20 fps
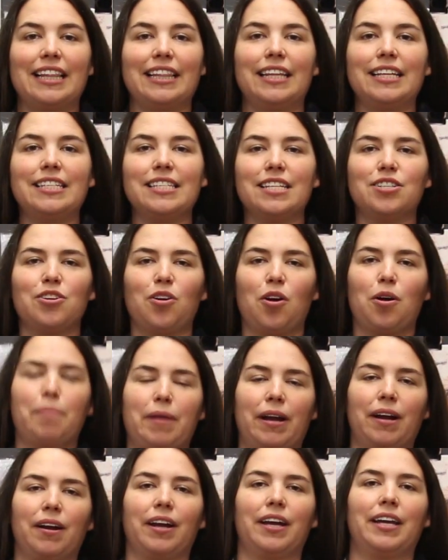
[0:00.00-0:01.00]
This is our
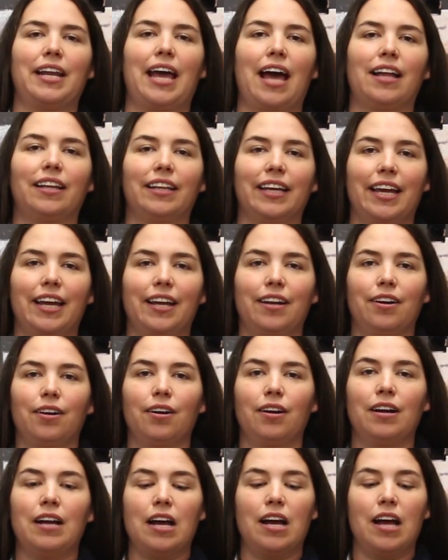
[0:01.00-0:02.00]
American
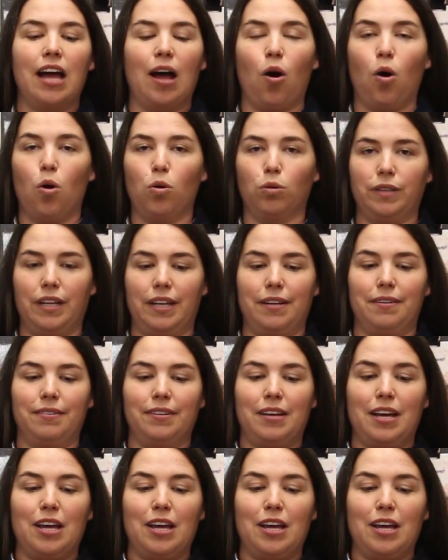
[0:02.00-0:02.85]
alligator, Holden.